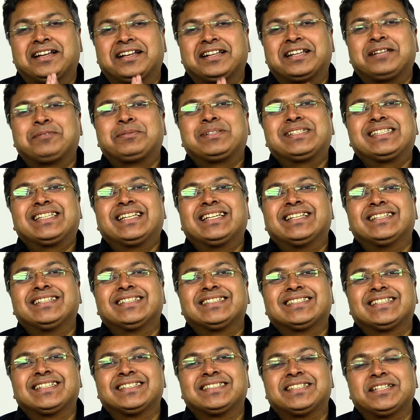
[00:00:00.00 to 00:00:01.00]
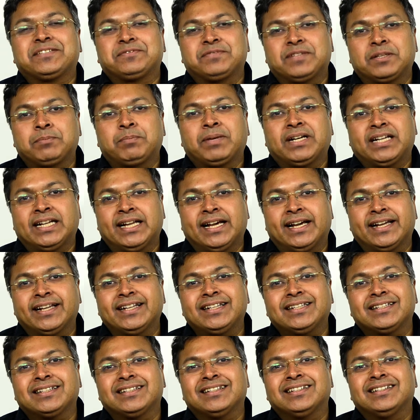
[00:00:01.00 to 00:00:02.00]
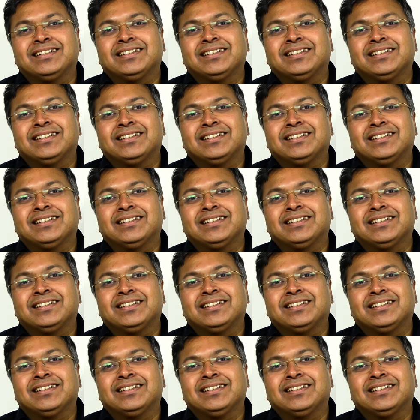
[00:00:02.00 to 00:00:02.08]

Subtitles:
Namaste, this is Devdutt Pattanaik.